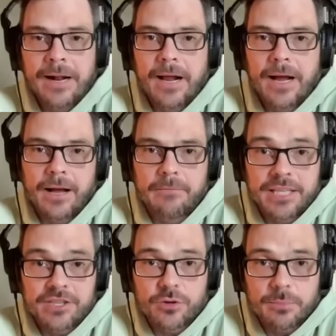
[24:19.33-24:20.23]
And
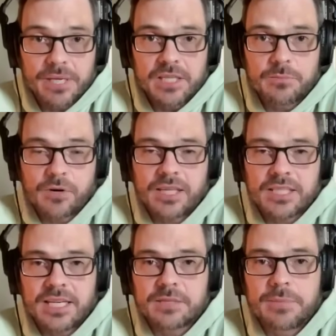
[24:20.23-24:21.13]
so the peace
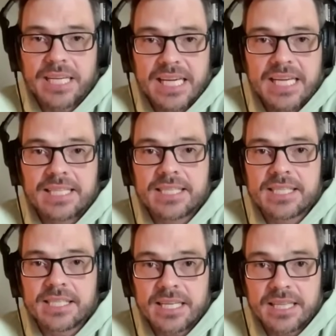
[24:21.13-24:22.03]
process
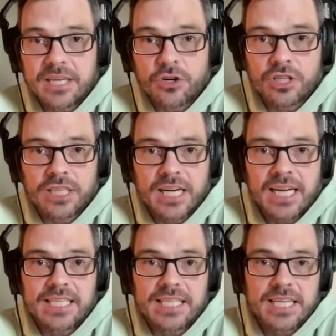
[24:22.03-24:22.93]
begins in the early
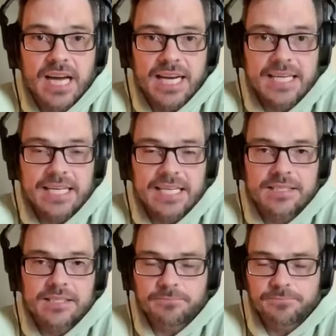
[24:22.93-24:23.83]
1990s,